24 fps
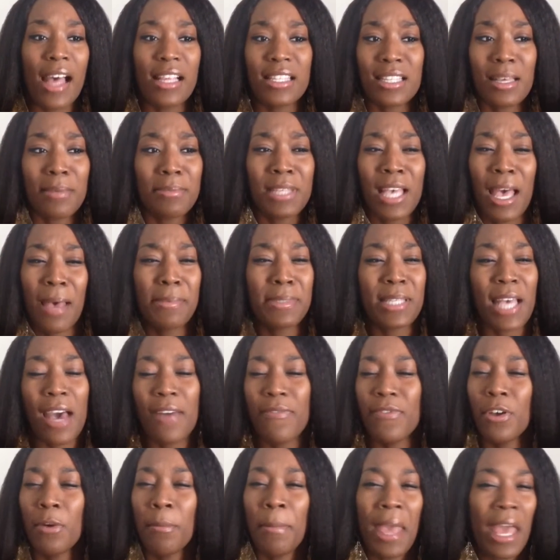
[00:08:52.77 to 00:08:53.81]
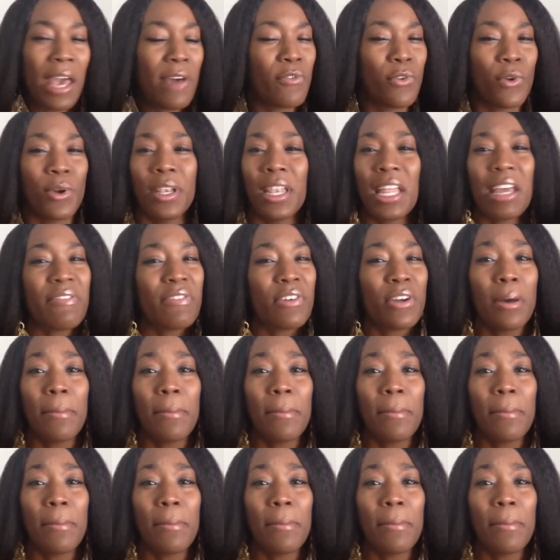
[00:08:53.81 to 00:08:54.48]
sometimes I feel bad for it. Never